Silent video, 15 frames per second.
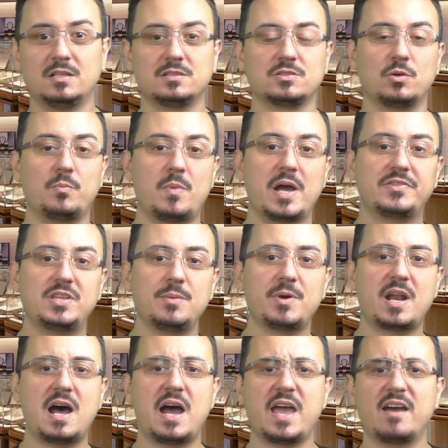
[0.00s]
So my team
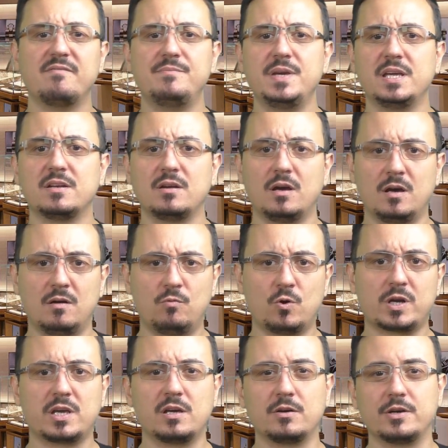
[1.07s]
and I have been
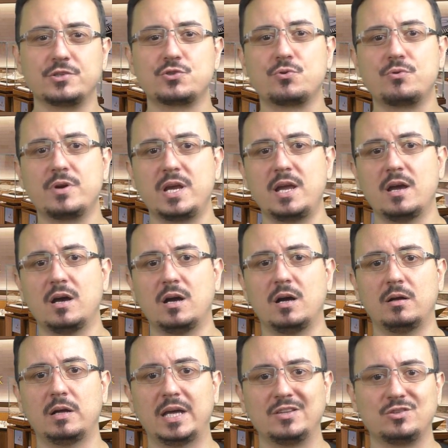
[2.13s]
working on a jewelry
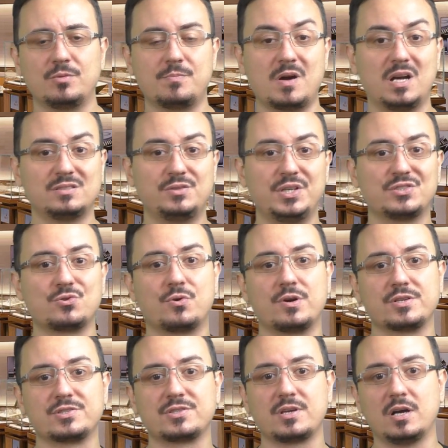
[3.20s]
enterprise
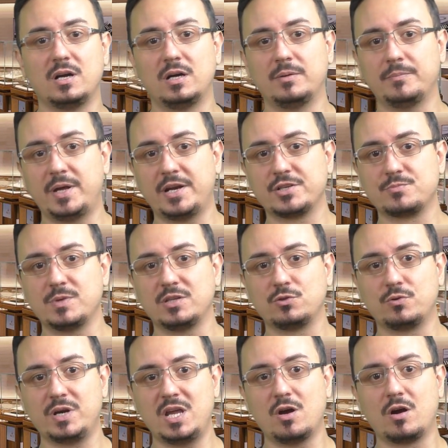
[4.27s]
resource management
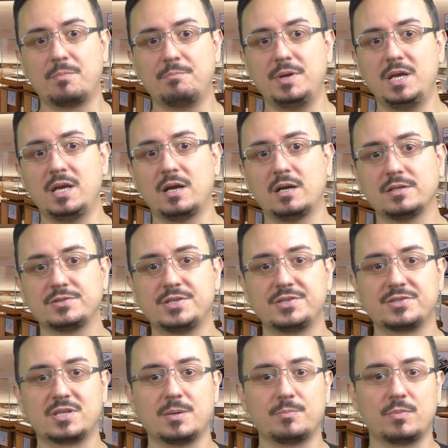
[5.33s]
or ERP
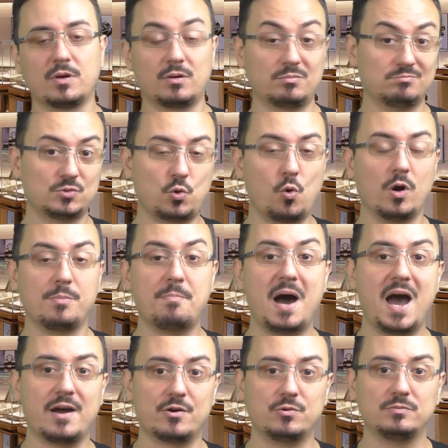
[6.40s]
system called
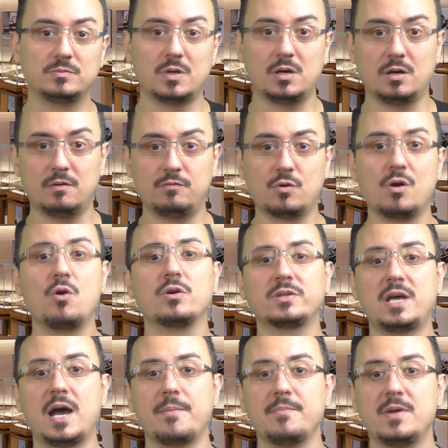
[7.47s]
Pyro for a long
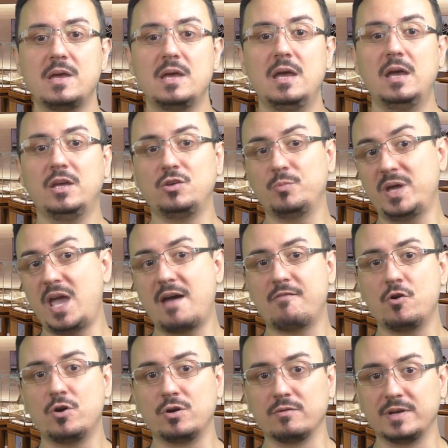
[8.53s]
time. You may have
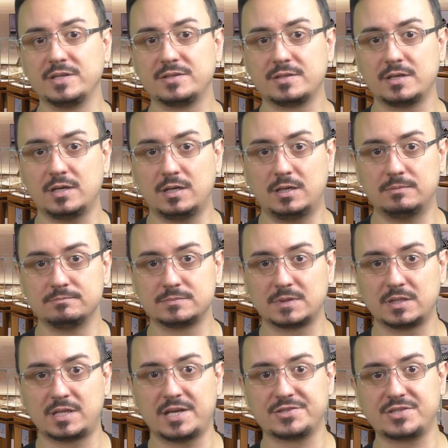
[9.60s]
heard of it.
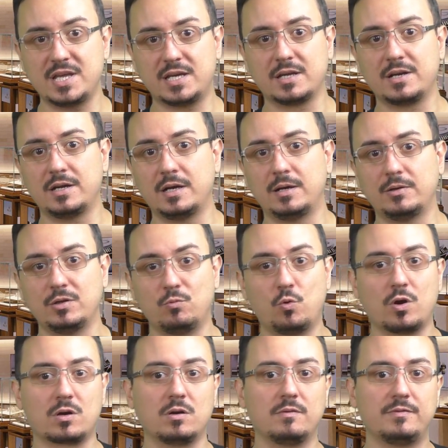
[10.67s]
It has taken the
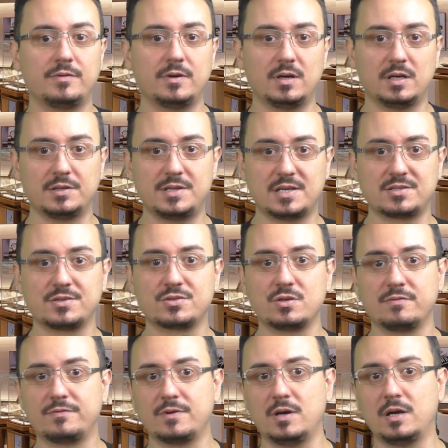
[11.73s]
work of dozens
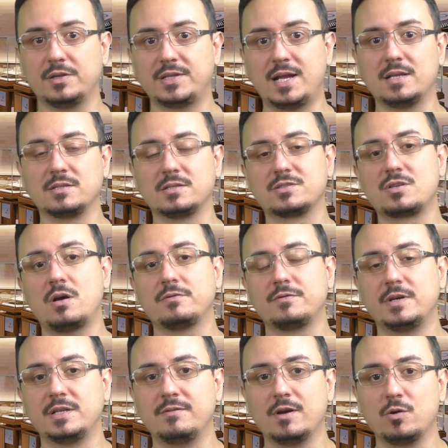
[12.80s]
of talented
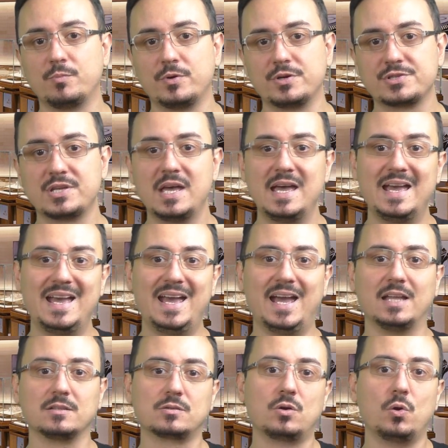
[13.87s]
software developers
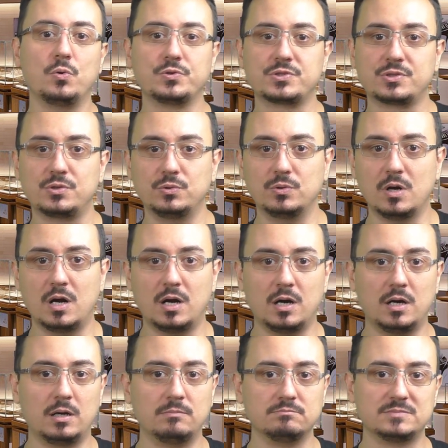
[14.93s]
and close
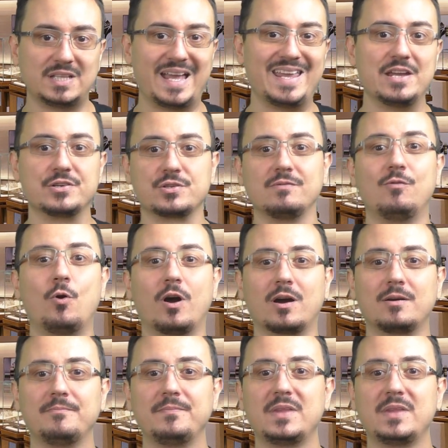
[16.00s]
to 10 years of work.